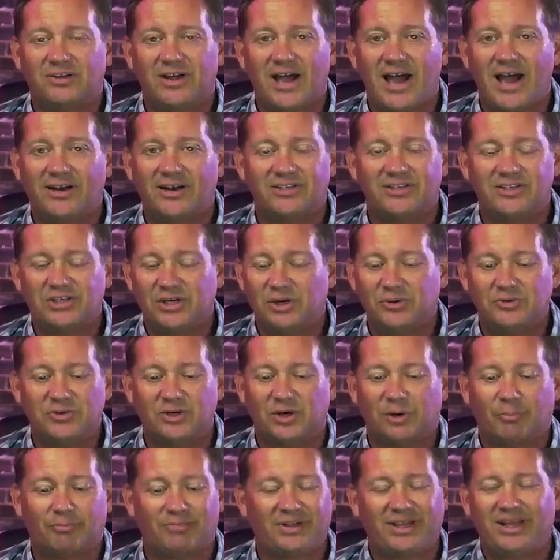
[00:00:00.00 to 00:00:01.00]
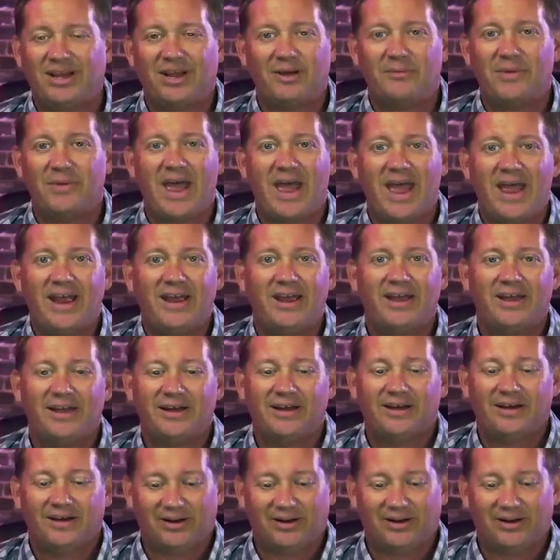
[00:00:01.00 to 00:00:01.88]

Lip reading: mental attitude, your PMA.